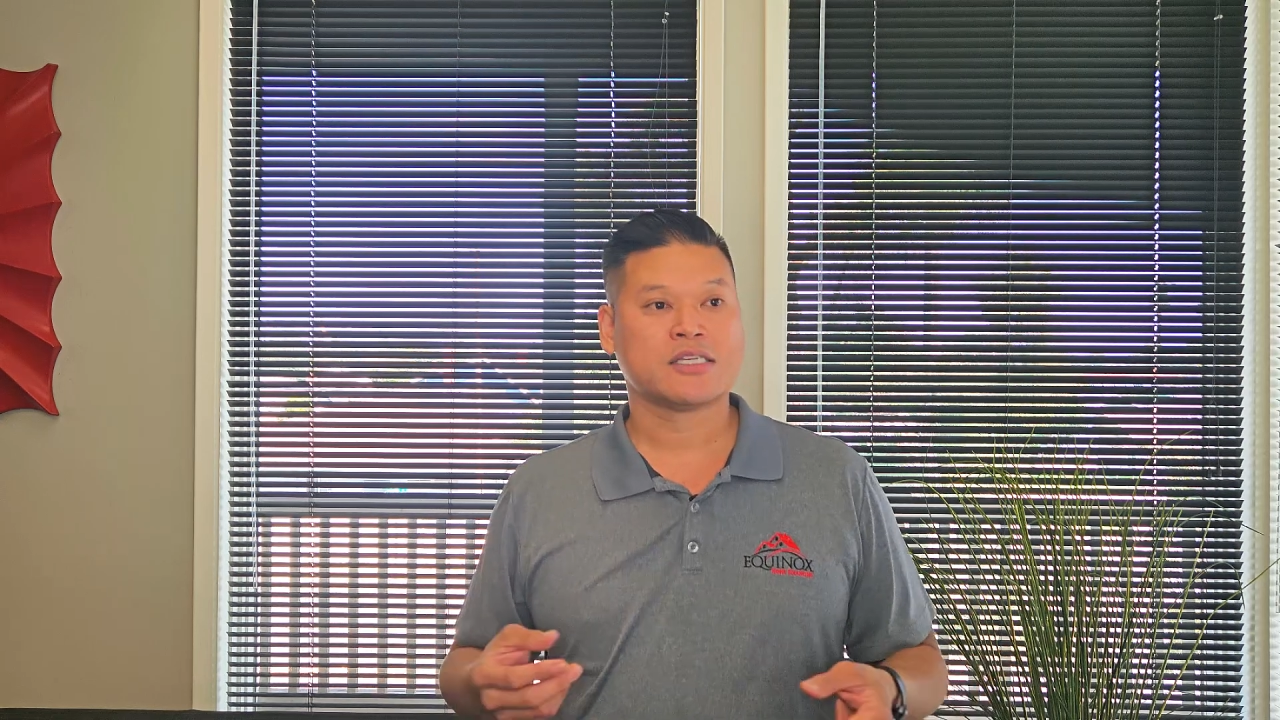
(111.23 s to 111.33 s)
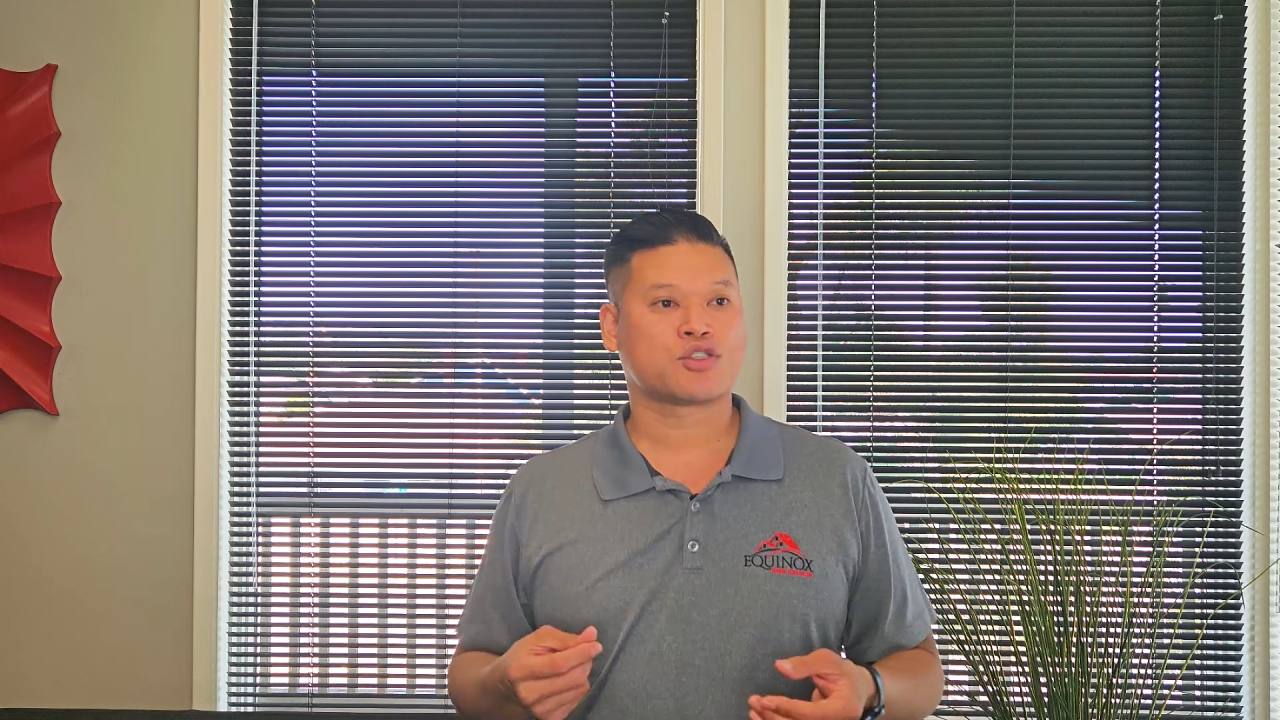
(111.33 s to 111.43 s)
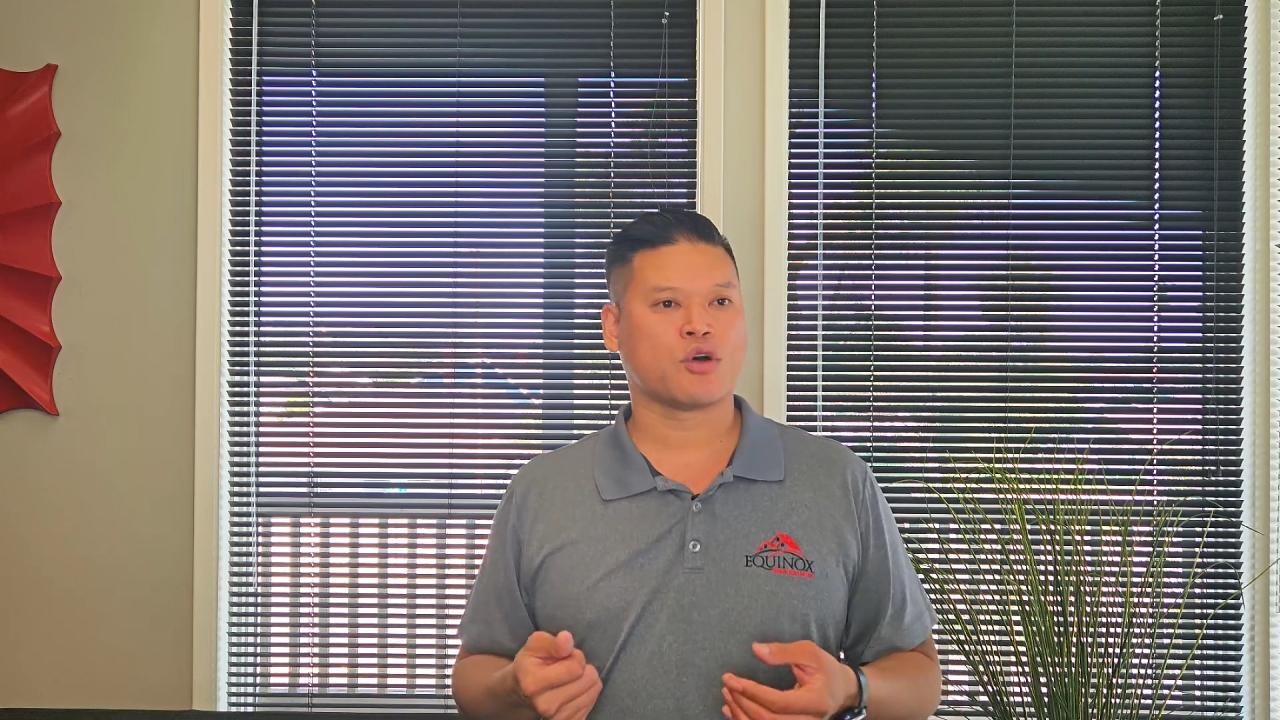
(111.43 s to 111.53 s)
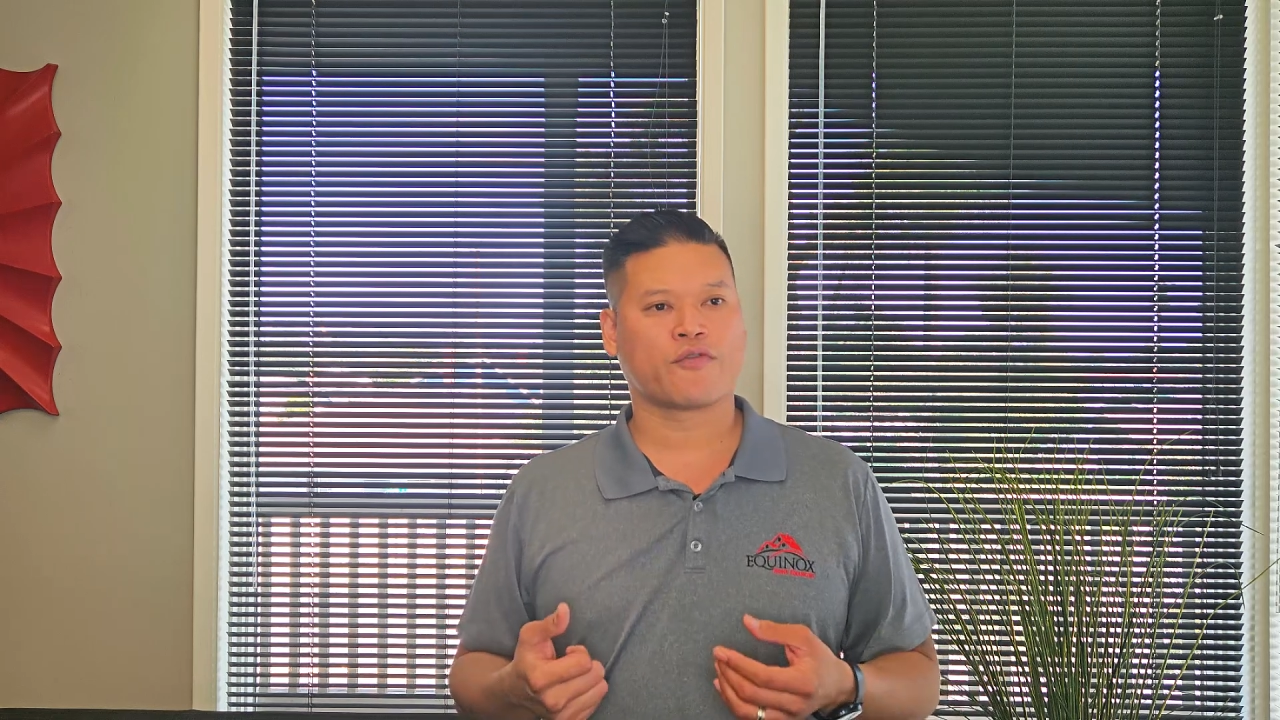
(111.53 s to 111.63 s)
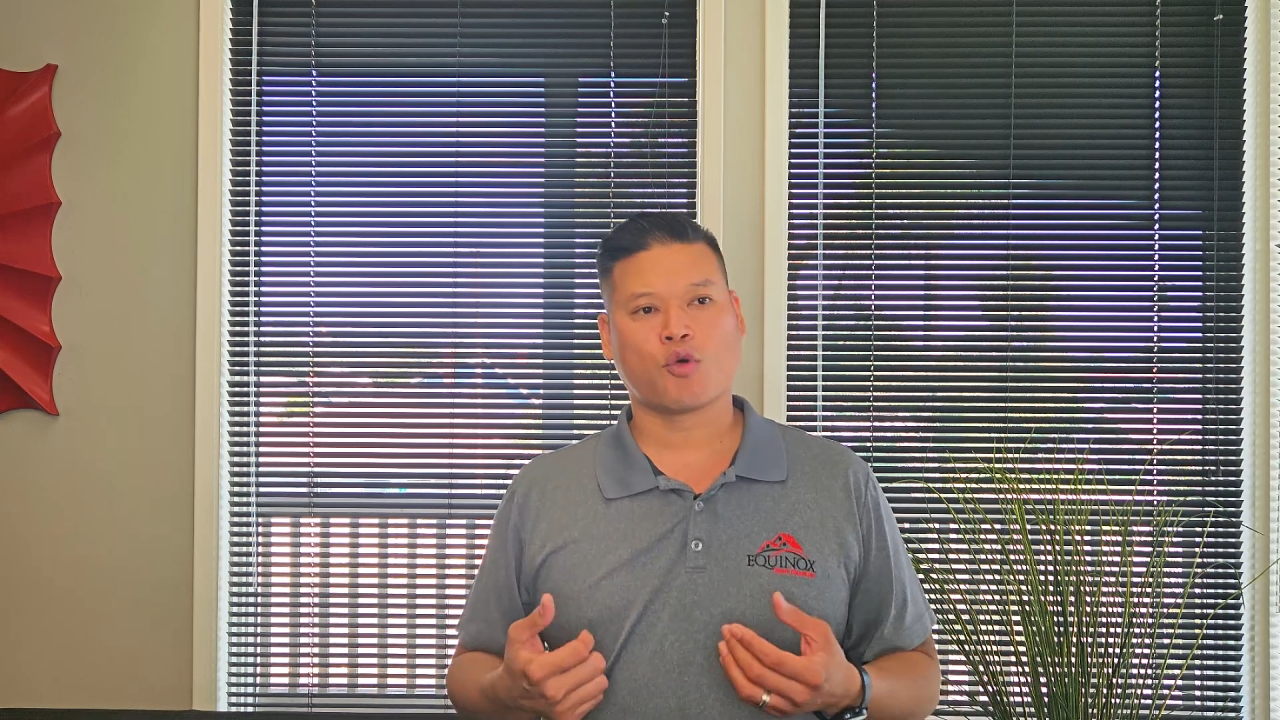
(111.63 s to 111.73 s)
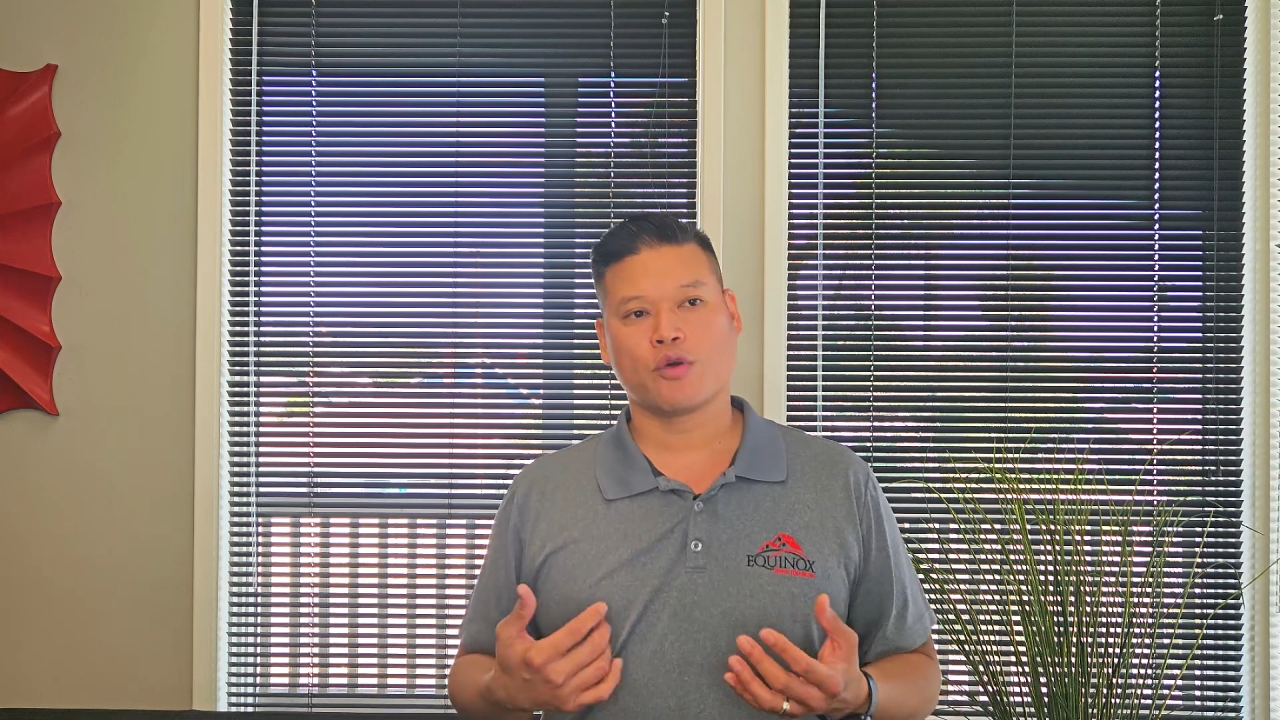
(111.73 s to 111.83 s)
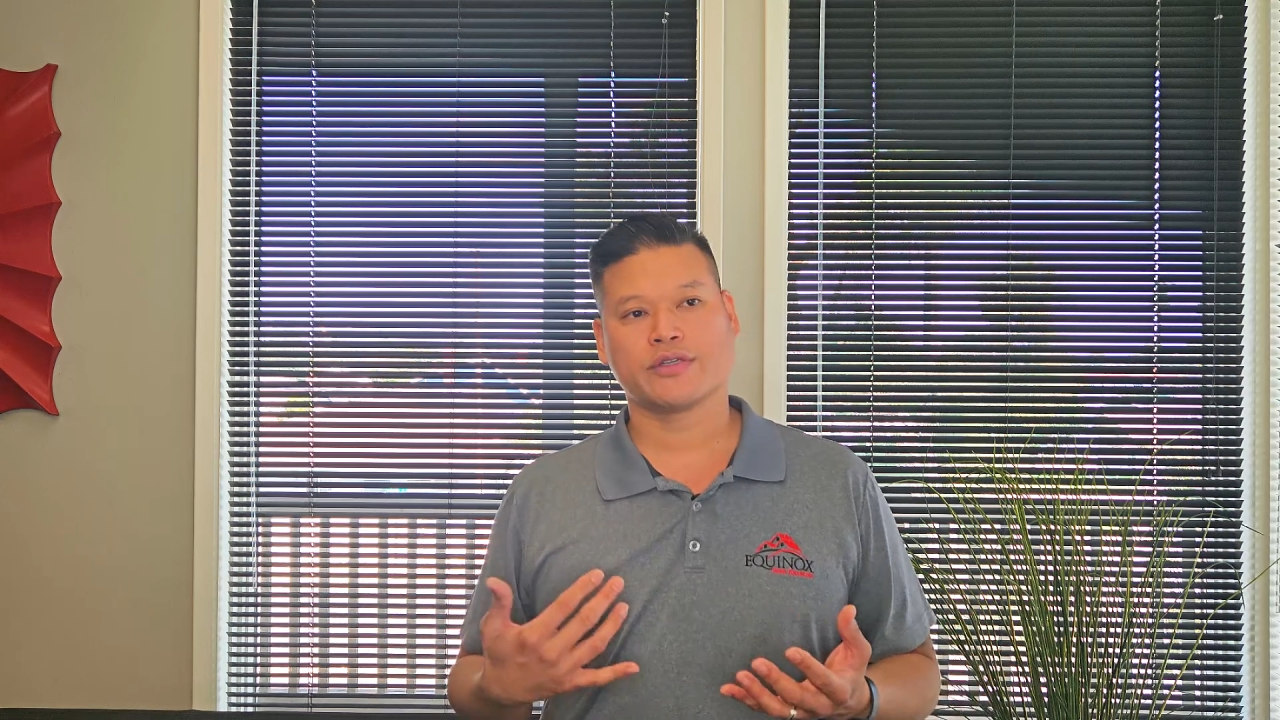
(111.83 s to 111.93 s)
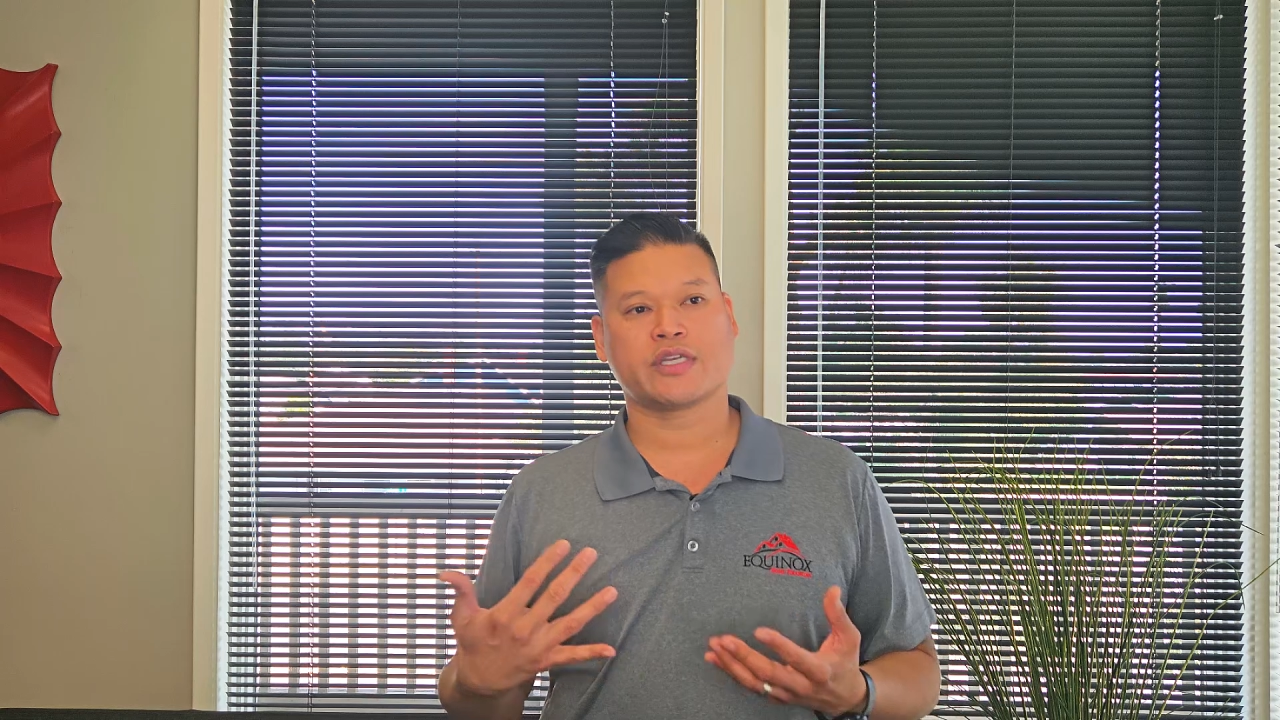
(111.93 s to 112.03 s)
So of course,